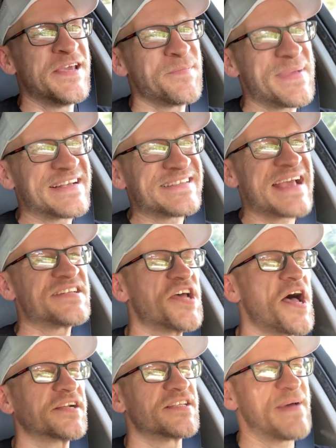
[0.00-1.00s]
because I
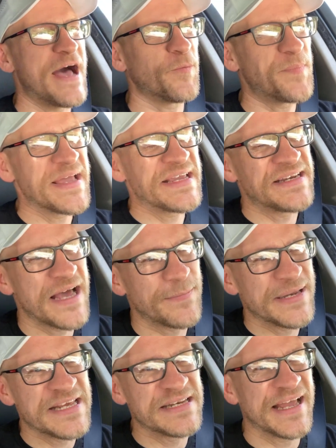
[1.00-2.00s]
talked about picking up
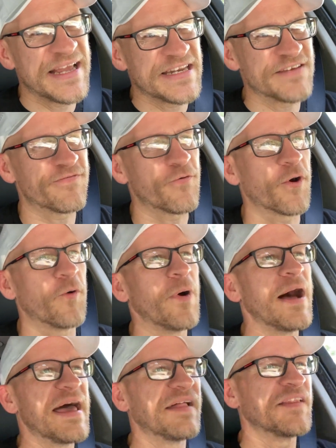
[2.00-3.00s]
an E90 for a
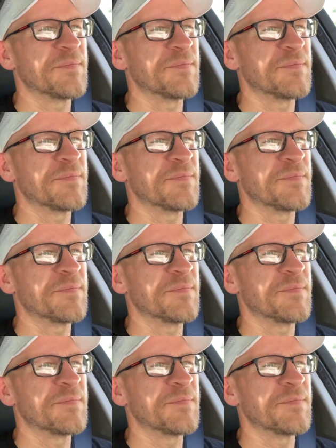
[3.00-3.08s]
while,